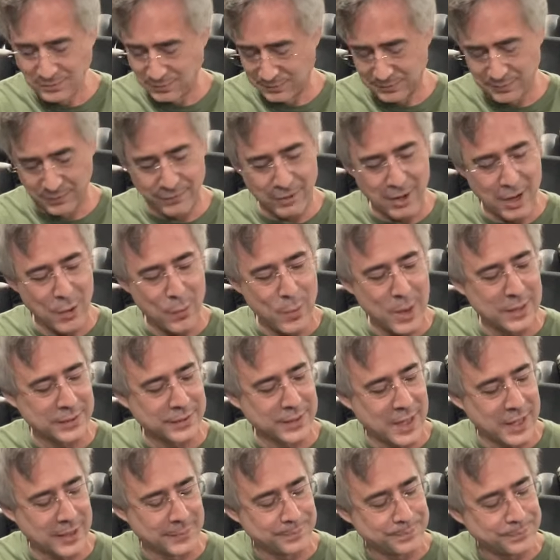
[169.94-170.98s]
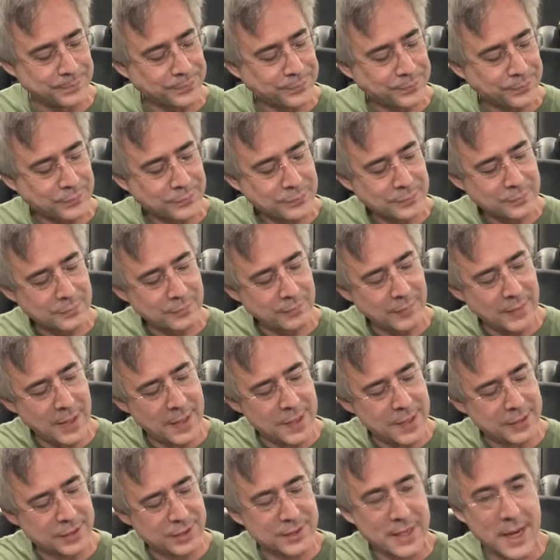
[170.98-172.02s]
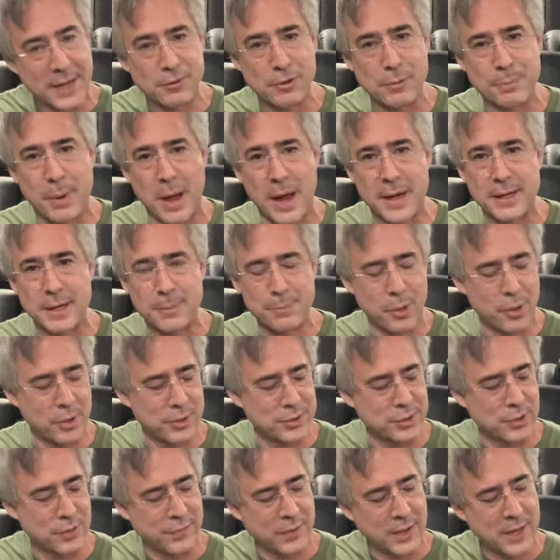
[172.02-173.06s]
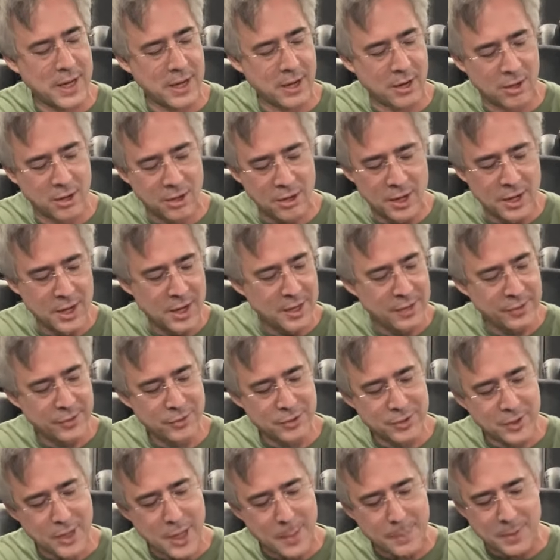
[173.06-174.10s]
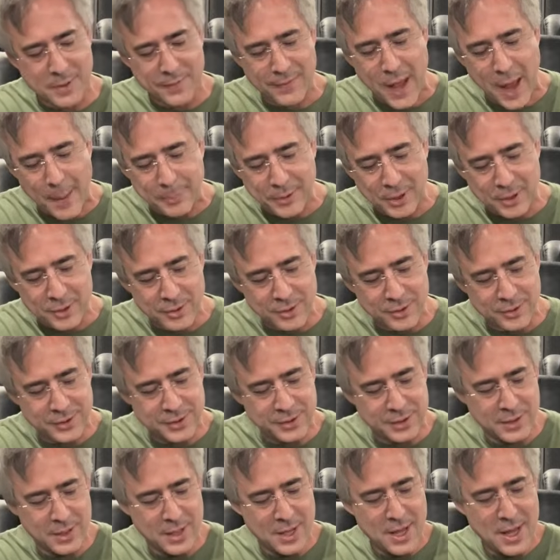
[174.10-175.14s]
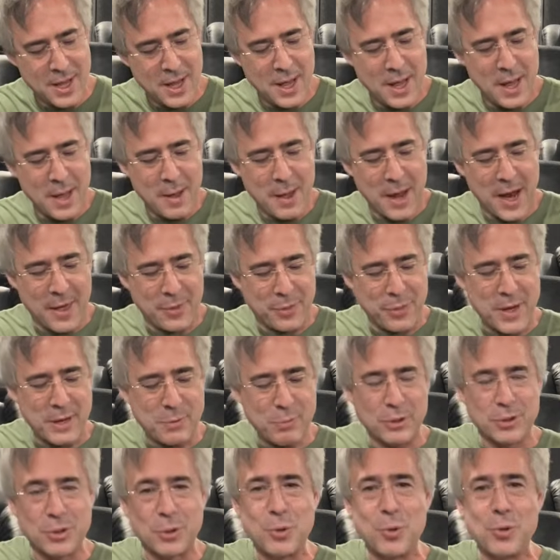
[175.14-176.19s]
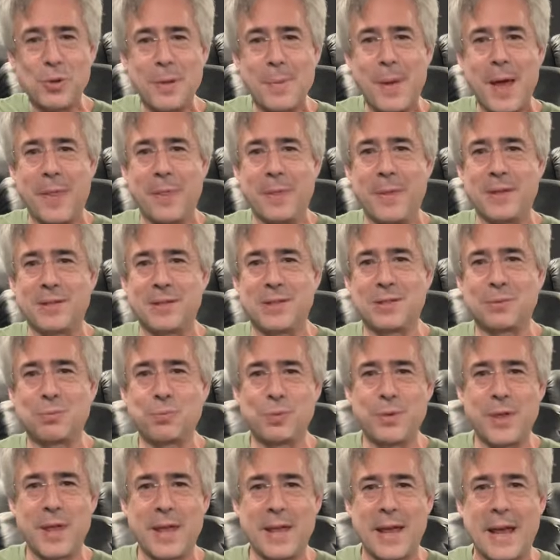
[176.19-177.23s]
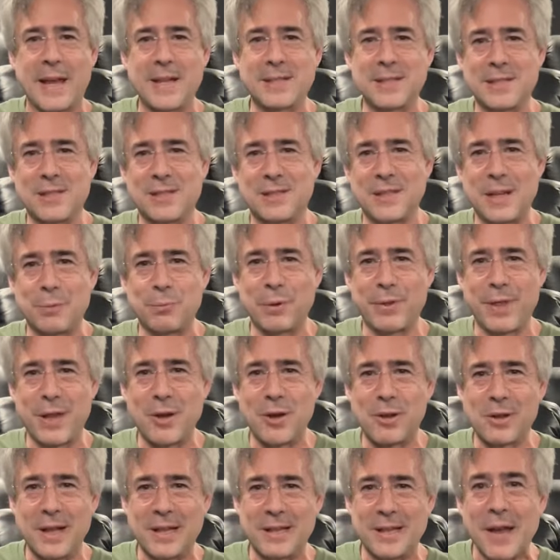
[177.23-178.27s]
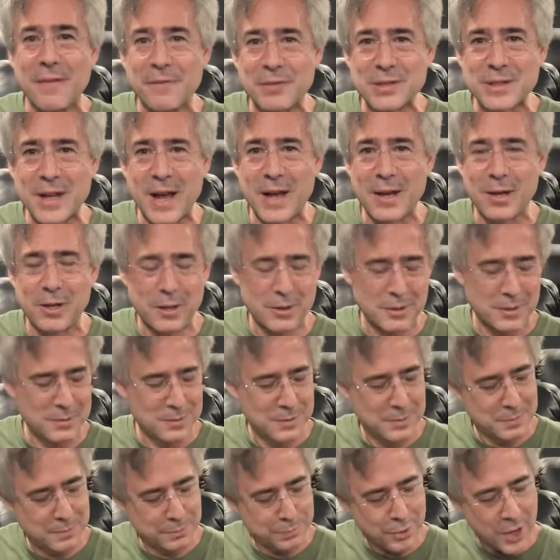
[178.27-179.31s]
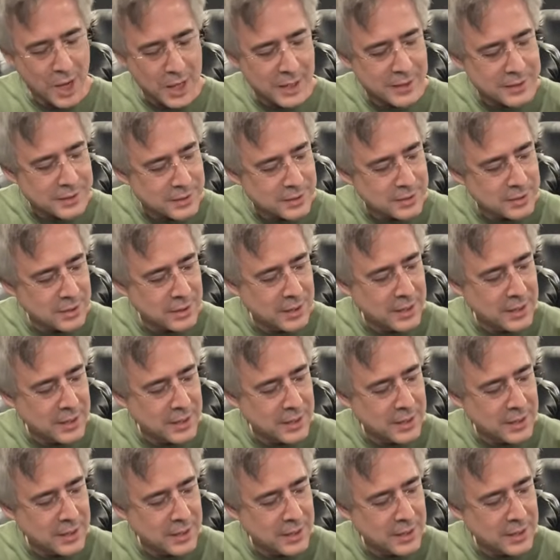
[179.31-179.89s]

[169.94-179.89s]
Very well done. And then standard binding posts over here. There's a couple of opticals. I think what's cool about this is, I guess this is what they call a lifestyle product.